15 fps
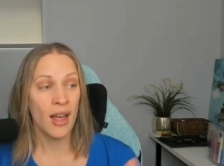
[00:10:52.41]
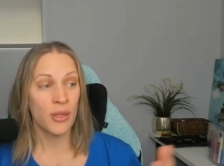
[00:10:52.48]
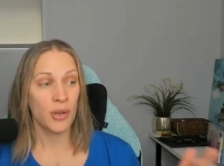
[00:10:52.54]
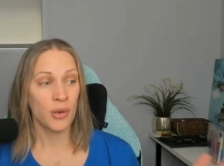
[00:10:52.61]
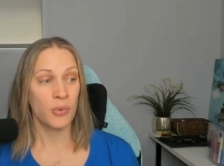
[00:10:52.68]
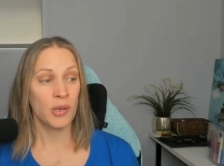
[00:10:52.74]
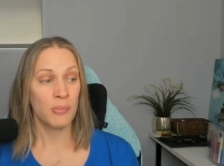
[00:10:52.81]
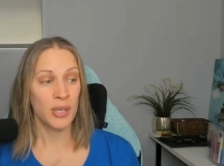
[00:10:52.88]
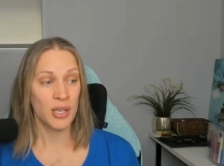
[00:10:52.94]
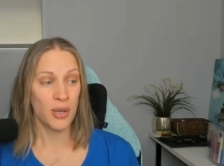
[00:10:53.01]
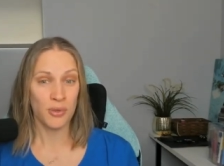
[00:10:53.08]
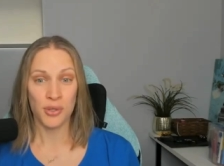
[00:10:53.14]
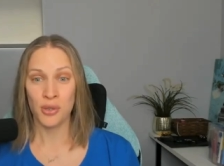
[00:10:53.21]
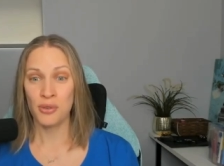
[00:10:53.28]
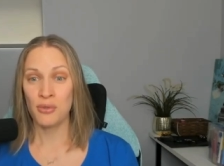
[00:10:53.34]
There would be no
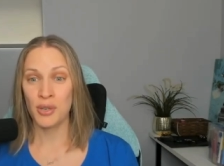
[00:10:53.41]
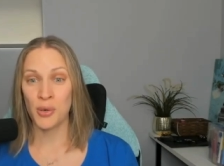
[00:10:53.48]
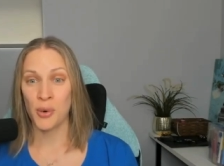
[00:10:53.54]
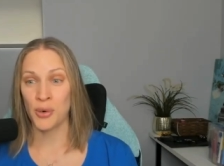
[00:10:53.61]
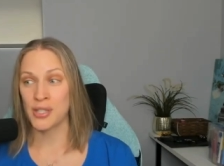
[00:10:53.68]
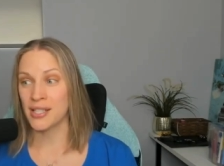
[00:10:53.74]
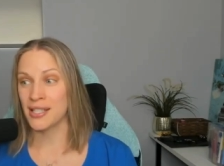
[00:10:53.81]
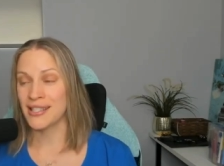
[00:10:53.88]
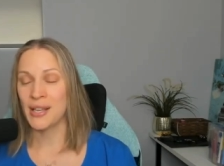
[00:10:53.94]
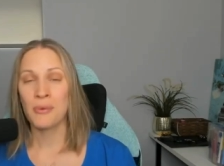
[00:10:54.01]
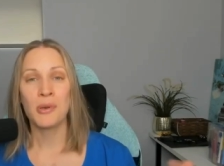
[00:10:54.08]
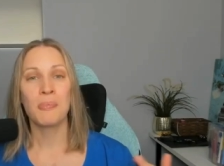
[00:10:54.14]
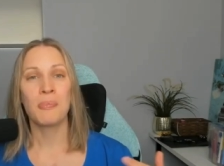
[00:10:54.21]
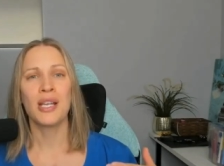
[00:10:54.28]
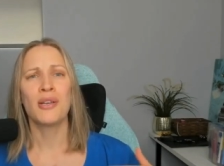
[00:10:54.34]
tutoring courses. There
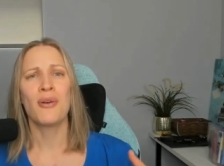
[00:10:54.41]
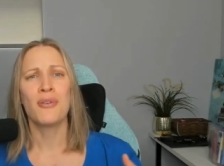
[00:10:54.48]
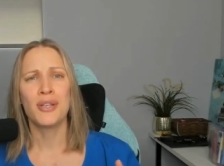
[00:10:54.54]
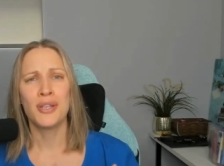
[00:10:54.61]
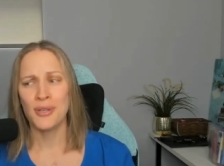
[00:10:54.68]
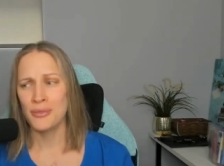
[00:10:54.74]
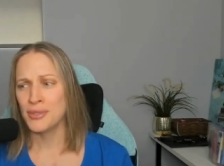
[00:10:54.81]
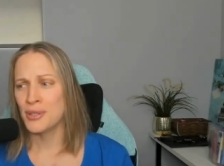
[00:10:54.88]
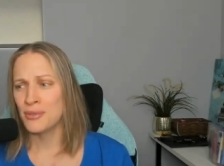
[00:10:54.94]
would be no YouTube